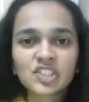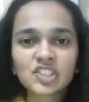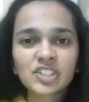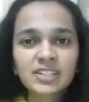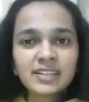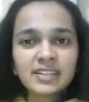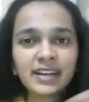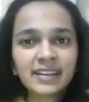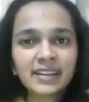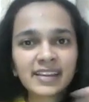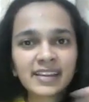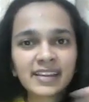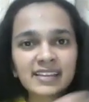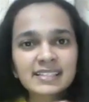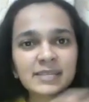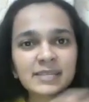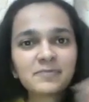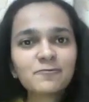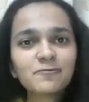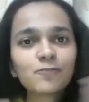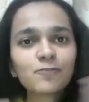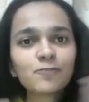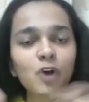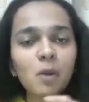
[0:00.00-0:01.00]
just that there's some
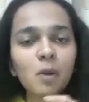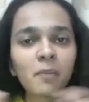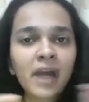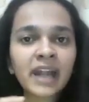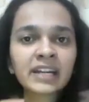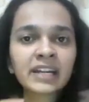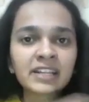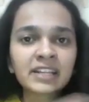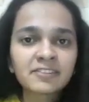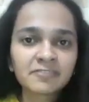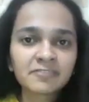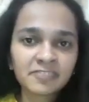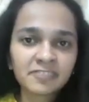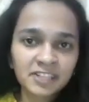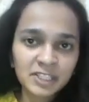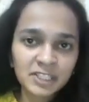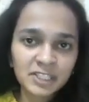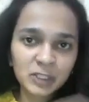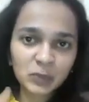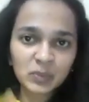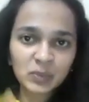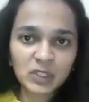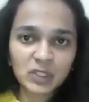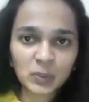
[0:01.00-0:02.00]
format
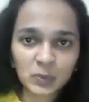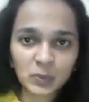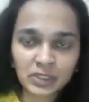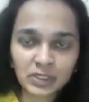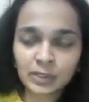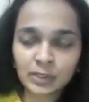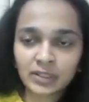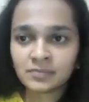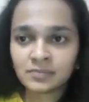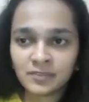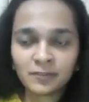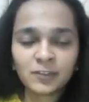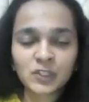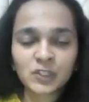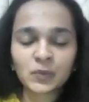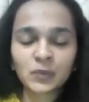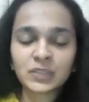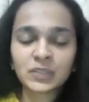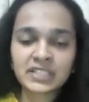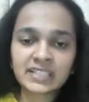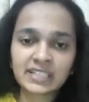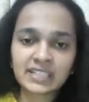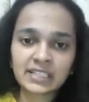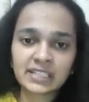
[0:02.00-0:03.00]
difference which
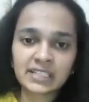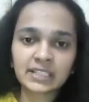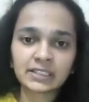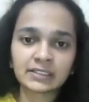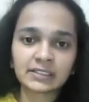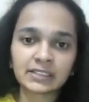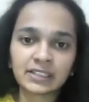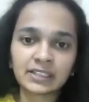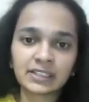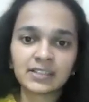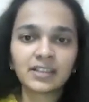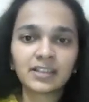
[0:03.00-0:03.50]
we'll see here.